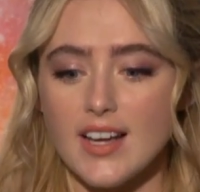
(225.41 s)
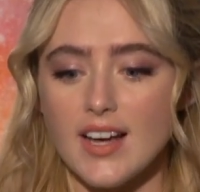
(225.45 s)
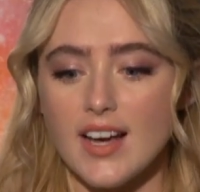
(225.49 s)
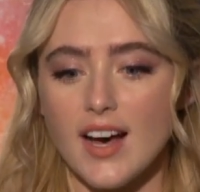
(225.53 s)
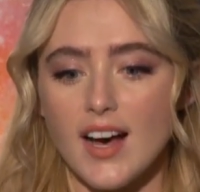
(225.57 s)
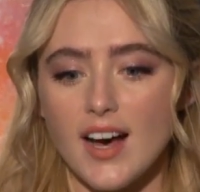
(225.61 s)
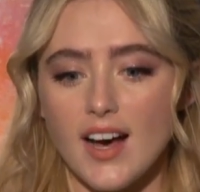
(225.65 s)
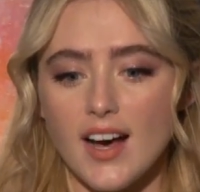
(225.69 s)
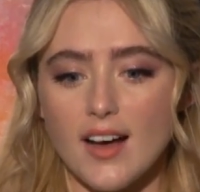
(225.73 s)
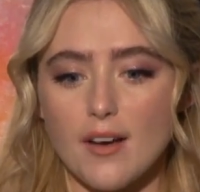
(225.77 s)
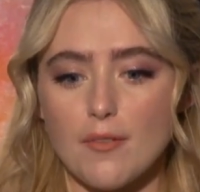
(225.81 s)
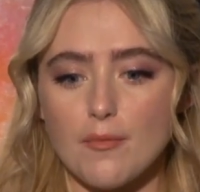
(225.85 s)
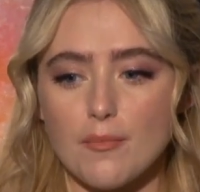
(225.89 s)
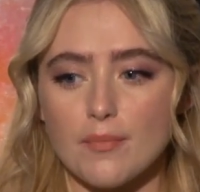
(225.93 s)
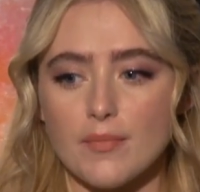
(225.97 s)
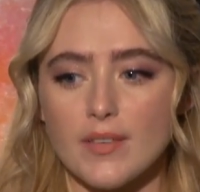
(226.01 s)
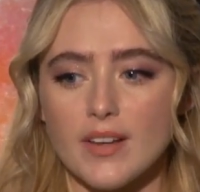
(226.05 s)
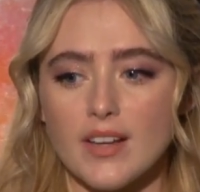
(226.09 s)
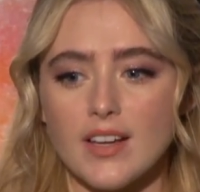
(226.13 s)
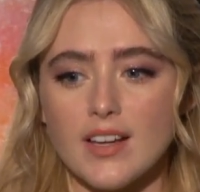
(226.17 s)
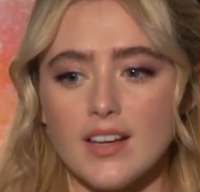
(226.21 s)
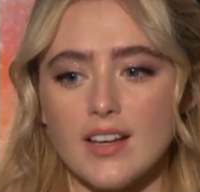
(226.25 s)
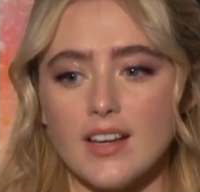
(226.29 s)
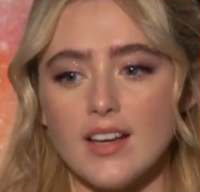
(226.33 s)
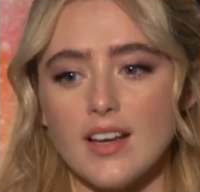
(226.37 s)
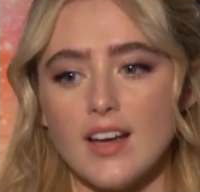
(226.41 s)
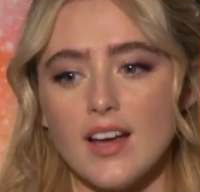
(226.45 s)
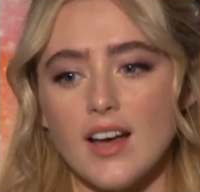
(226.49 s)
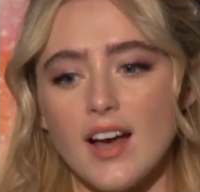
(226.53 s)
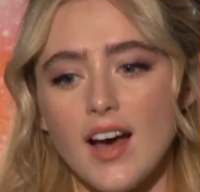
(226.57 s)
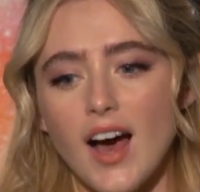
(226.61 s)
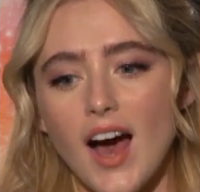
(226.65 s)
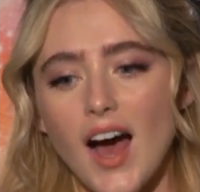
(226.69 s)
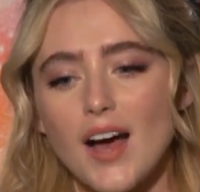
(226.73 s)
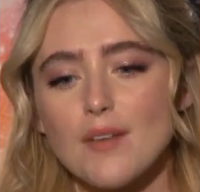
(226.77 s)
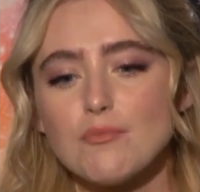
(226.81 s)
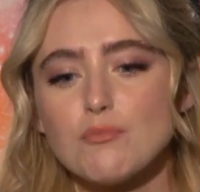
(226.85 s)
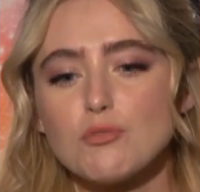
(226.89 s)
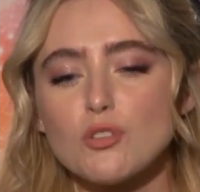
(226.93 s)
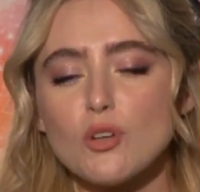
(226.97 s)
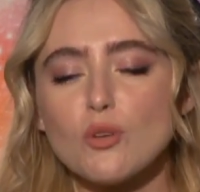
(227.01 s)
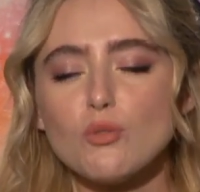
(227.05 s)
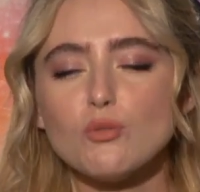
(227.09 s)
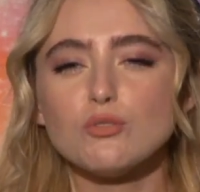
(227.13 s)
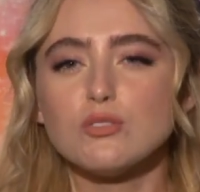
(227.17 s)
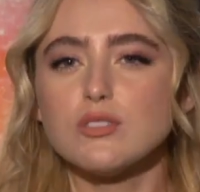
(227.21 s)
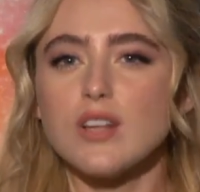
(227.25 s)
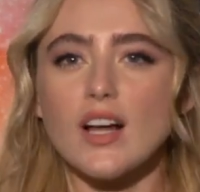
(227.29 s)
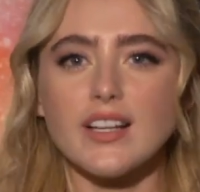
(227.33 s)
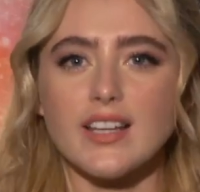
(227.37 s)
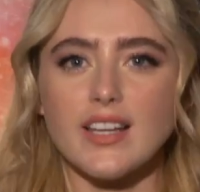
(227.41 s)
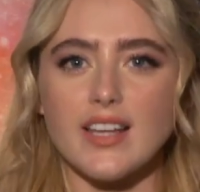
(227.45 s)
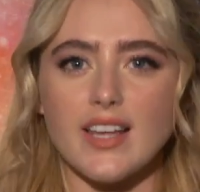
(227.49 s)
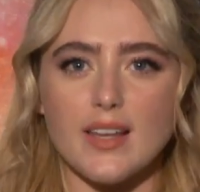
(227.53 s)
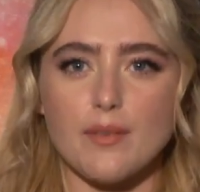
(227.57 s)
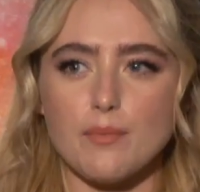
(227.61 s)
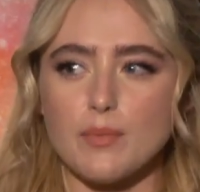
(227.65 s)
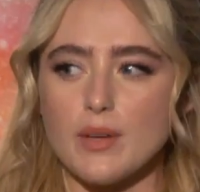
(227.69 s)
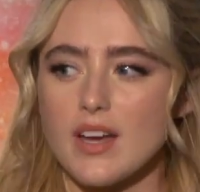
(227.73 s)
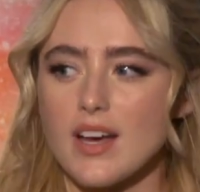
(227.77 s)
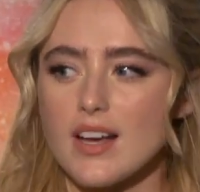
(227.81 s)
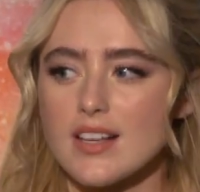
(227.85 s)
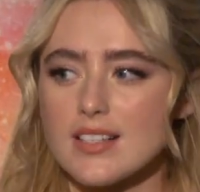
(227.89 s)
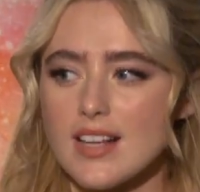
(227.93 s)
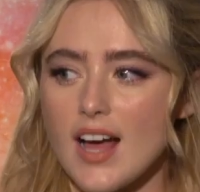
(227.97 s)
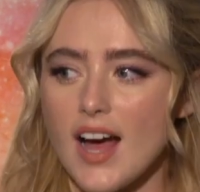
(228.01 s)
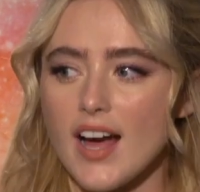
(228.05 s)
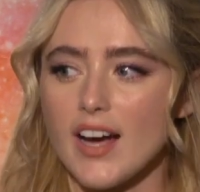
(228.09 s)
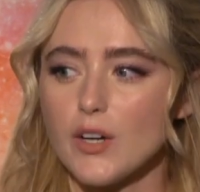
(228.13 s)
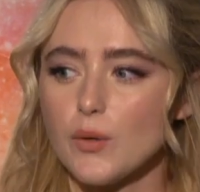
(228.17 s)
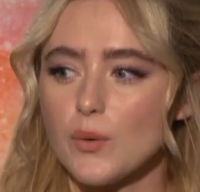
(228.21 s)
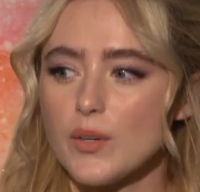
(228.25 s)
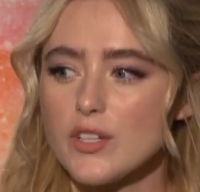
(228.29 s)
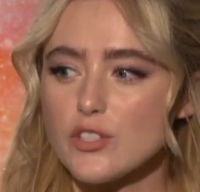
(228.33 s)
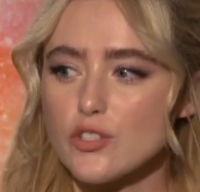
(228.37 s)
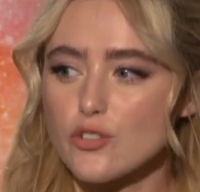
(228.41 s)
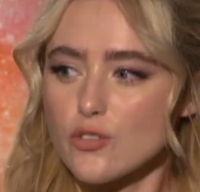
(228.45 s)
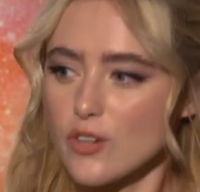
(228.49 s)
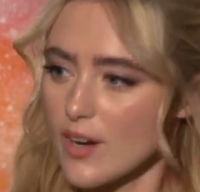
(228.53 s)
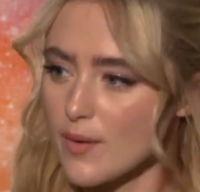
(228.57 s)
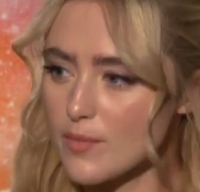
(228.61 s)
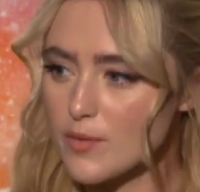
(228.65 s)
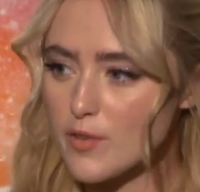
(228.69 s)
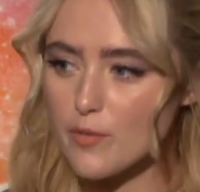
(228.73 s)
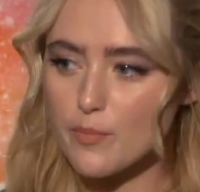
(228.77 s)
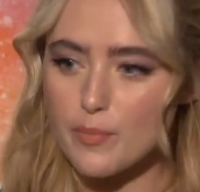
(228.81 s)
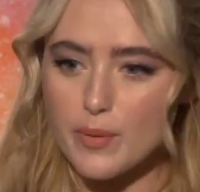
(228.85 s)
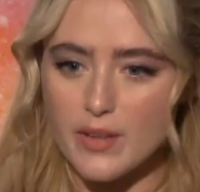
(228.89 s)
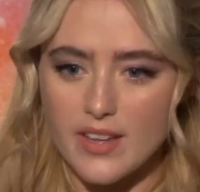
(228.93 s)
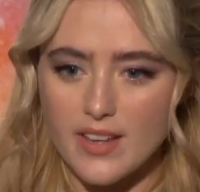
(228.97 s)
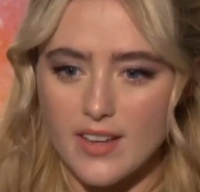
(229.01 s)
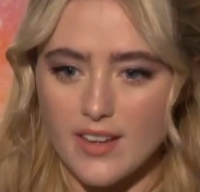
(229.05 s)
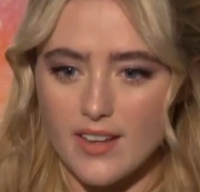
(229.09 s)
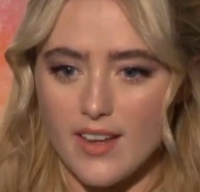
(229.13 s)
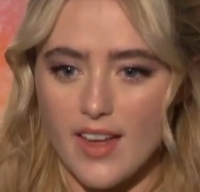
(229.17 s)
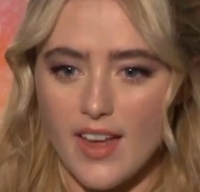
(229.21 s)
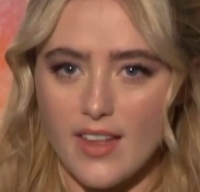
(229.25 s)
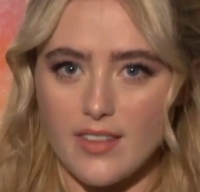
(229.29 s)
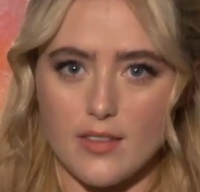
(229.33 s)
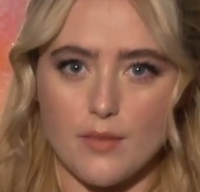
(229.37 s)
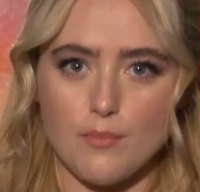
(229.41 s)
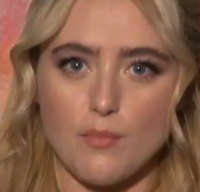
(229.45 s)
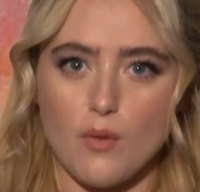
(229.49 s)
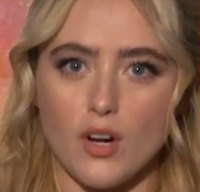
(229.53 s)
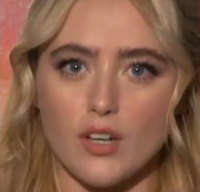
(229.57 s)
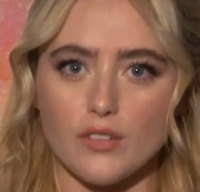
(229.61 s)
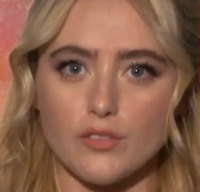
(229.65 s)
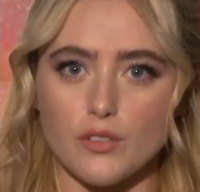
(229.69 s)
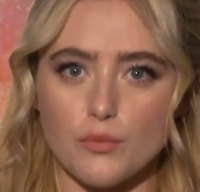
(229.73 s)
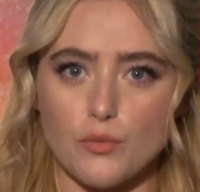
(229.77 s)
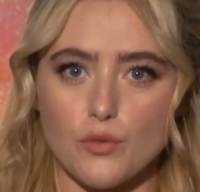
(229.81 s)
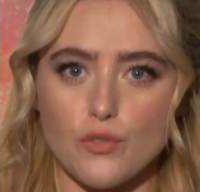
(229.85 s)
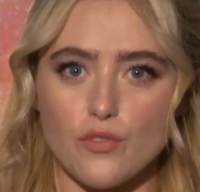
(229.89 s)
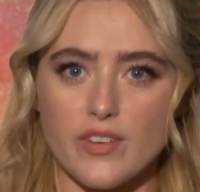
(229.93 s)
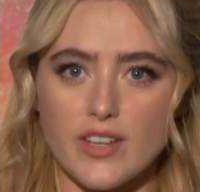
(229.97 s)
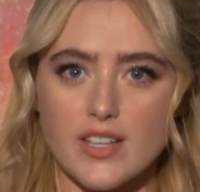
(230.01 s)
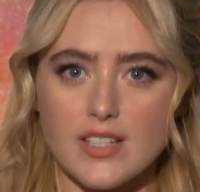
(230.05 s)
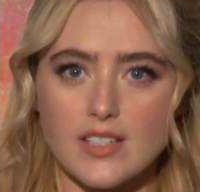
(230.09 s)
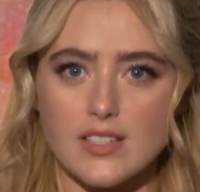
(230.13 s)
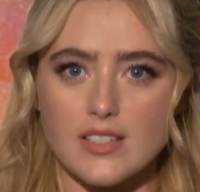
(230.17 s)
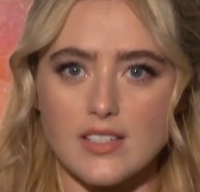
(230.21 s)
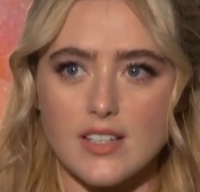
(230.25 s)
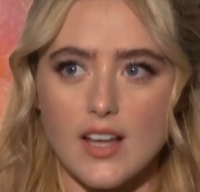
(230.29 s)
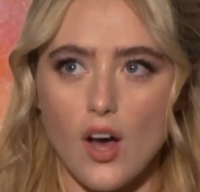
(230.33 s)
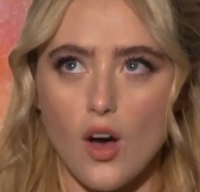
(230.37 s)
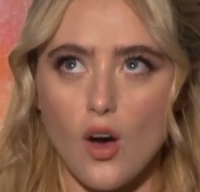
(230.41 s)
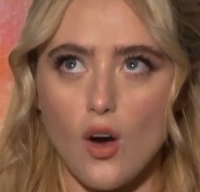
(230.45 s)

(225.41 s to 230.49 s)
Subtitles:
I'm so lucky because I always dreamed of being in the Marvel movies,